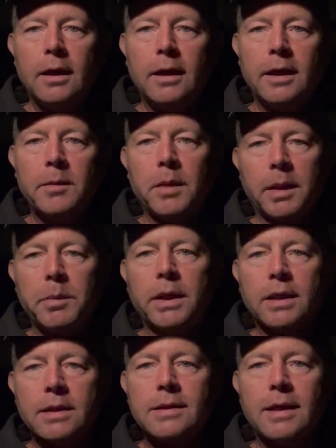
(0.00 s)
it might be
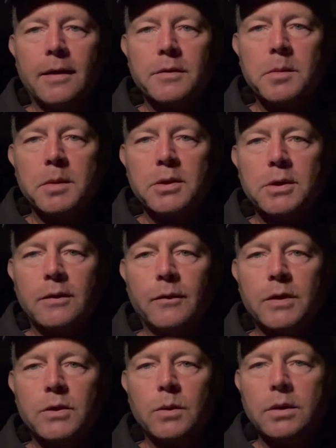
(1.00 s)
nice to have some interesting
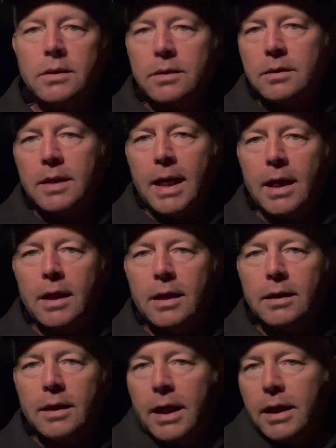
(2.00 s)
visuals,
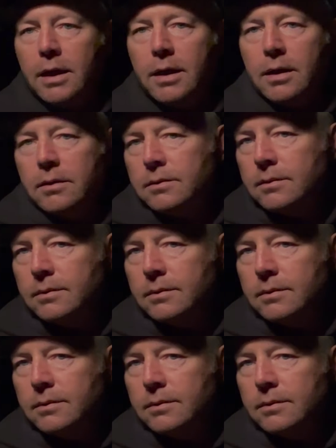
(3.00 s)
like